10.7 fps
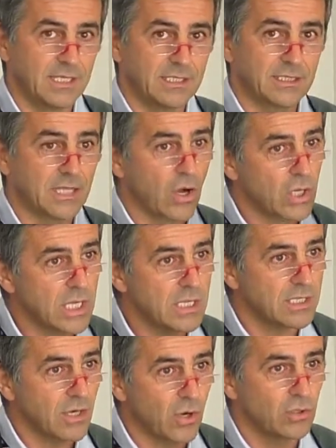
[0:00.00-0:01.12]
But now
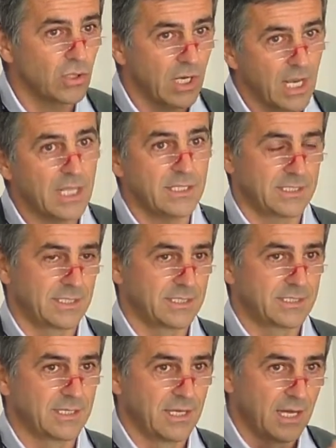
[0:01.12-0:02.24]
intraocular lenses